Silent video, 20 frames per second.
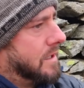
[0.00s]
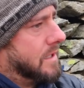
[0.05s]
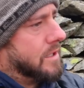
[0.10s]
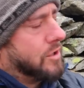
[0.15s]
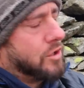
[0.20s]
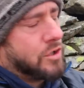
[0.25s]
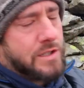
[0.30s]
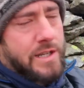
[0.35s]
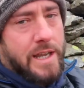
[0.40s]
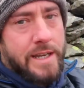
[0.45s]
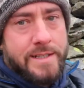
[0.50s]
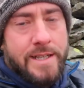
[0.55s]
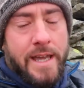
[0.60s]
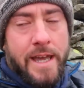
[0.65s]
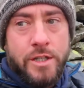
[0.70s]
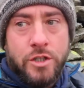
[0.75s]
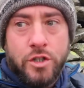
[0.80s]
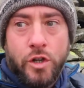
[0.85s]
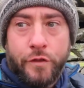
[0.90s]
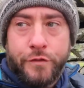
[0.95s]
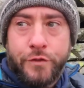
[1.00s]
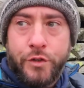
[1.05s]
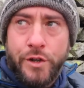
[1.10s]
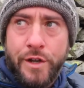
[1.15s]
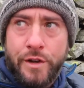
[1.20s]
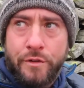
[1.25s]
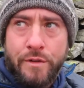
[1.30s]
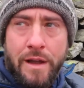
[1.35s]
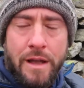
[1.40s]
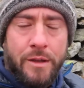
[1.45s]
it just takes edge off, doesn't
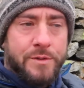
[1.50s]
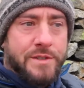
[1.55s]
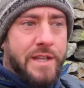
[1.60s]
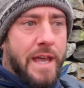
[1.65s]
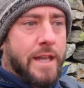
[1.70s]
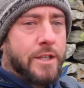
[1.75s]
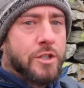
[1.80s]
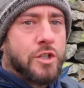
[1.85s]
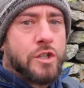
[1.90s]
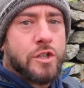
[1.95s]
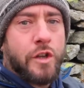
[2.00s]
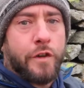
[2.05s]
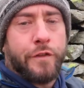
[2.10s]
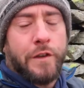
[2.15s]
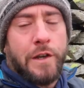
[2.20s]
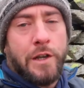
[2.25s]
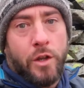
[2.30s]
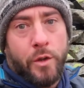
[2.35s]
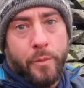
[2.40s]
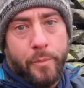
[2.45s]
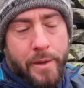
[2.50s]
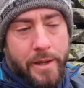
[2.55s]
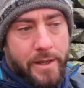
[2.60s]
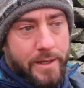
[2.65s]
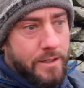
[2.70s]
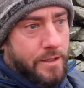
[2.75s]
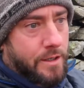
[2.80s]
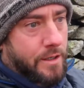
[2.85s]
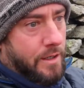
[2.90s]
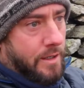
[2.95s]
it? Rounds edges off a little bit
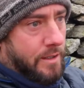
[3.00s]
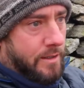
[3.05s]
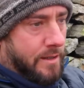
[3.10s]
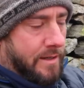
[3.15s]
in